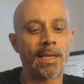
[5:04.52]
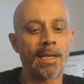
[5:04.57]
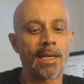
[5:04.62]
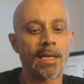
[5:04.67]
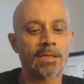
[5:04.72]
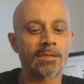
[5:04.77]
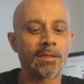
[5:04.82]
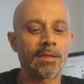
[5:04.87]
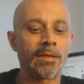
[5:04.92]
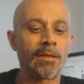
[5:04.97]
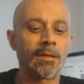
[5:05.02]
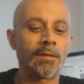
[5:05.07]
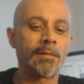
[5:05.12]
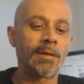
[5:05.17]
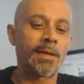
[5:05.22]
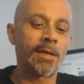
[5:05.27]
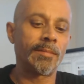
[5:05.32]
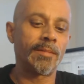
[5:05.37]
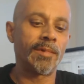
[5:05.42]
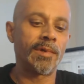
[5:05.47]
Actually, you know
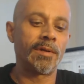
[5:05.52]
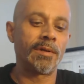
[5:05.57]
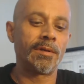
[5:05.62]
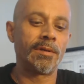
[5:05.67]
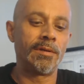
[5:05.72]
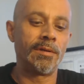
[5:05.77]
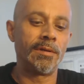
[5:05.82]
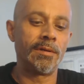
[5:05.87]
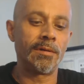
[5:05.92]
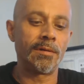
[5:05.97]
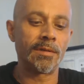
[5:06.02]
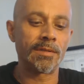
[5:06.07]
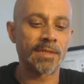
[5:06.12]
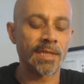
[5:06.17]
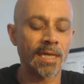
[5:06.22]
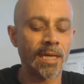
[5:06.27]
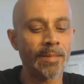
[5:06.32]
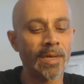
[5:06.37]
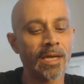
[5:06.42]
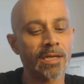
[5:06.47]
what I'm going to do
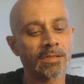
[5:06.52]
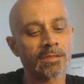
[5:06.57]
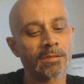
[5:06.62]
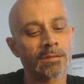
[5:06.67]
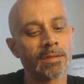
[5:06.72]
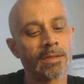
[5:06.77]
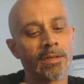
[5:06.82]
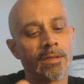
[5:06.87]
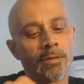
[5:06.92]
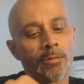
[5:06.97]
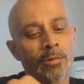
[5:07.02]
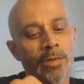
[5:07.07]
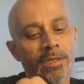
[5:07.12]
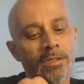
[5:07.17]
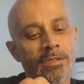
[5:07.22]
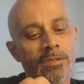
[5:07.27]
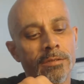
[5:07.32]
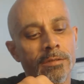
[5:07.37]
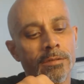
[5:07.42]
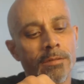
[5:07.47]
is I'm actually
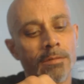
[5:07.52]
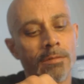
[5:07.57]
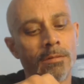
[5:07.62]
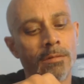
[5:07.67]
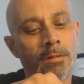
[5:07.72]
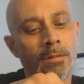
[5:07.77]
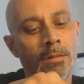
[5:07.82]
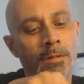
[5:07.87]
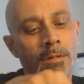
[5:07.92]
going to